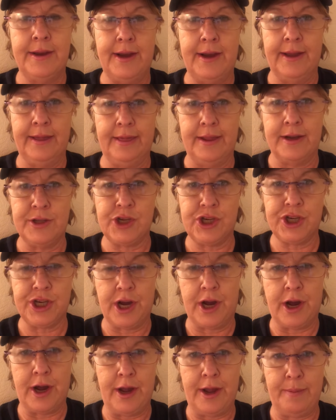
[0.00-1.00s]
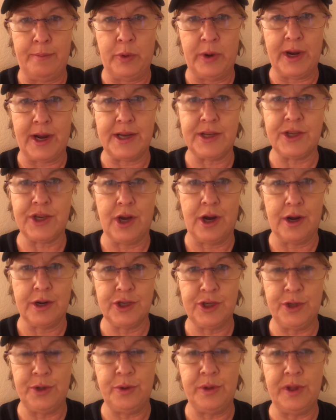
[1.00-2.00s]
at lunchtime when I talked
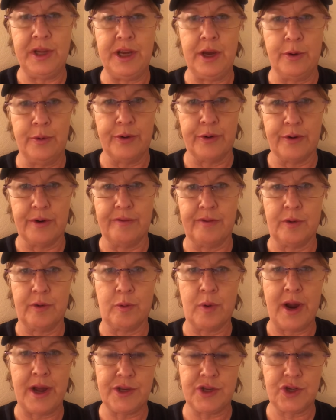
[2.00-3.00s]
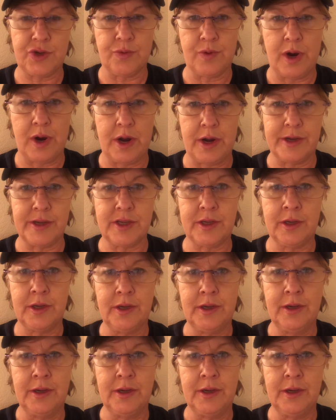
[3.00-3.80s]
to the owner of a restaurant